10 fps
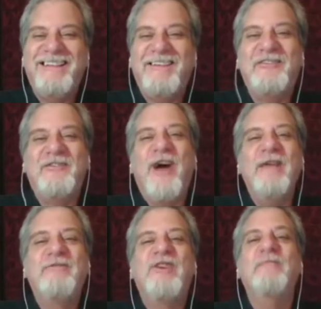
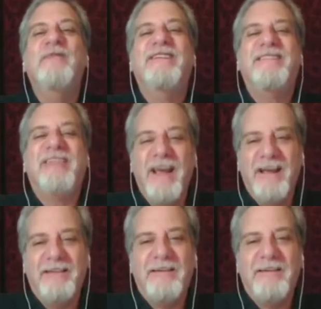Describe some
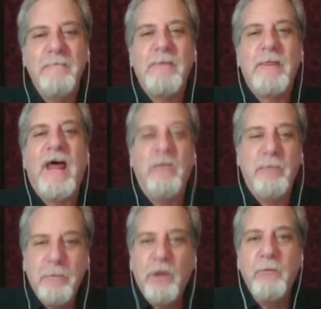mistakes
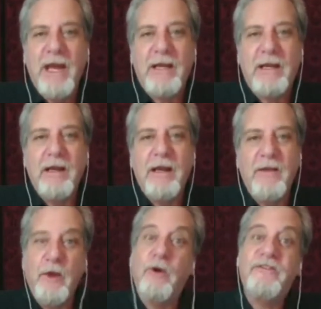that people make
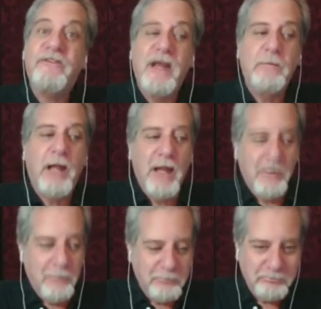in their estate plan.